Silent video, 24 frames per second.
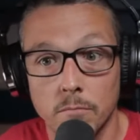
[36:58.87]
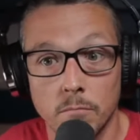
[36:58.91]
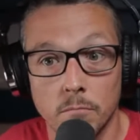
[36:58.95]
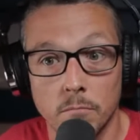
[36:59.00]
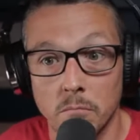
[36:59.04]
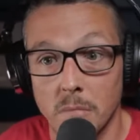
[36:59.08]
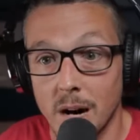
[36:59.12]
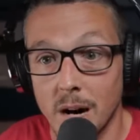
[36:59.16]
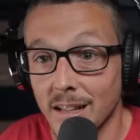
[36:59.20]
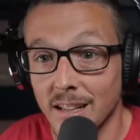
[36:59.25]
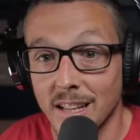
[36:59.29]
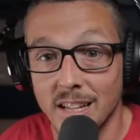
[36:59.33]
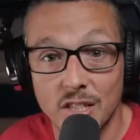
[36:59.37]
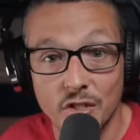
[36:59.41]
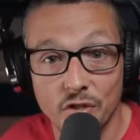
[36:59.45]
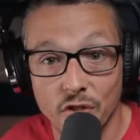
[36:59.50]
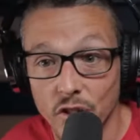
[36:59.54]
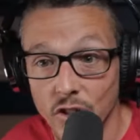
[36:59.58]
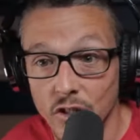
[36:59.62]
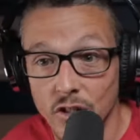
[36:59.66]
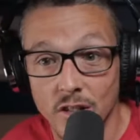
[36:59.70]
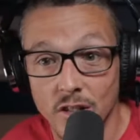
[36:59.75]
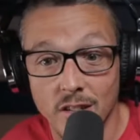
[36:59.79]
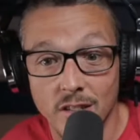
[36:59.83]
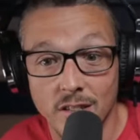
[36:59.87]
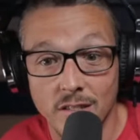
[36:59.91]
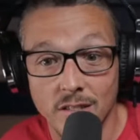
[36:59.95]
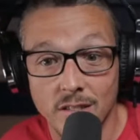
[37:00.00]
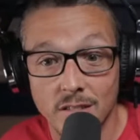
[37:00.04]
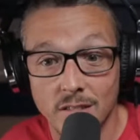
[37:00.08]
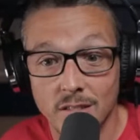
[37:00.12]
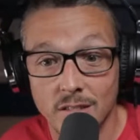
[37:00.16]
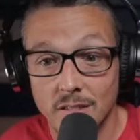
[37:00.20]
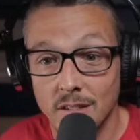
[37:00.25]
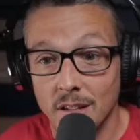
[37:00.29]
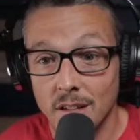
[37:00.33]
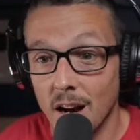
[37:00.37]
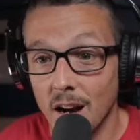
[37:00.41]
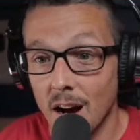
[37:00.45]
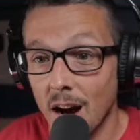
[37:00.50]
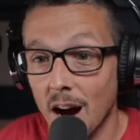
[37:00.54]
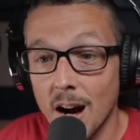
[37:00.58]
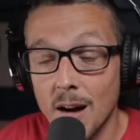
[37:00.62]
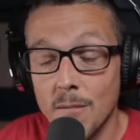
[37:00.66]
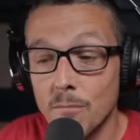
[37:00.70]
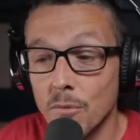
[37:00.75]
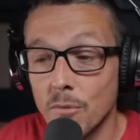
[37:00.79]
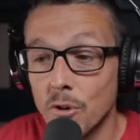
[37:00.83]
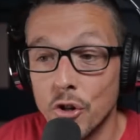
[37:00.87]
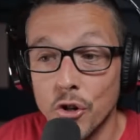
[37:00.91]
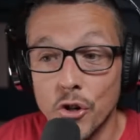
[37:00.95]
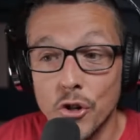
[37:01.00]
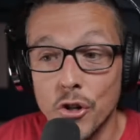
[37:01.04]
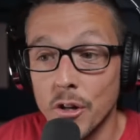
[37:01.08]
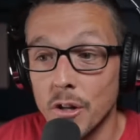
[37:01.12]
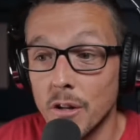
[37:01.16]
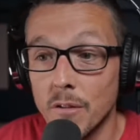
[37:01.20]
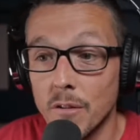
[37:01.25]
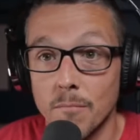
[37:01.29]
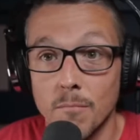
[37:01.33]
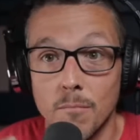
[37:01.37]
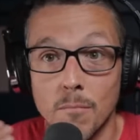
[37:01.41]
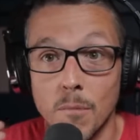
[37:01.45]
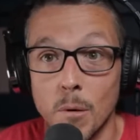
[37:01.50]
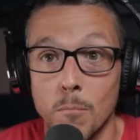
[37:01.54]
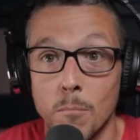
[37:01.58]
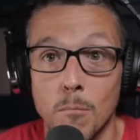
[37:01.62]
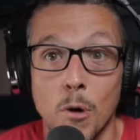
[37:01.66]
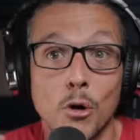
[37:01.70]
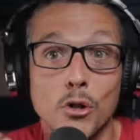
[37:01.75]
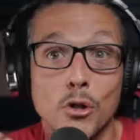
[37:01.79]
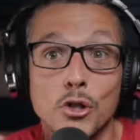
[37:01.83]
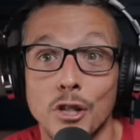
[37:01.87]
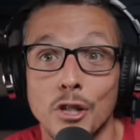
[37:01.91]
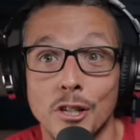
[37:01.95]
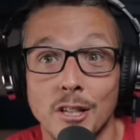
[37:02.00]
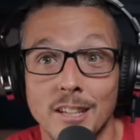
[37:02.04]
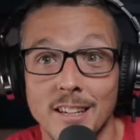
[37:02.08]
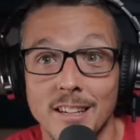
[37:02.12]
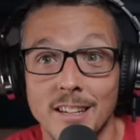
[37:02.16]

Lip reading: My legs feel good. I'm good emotionally.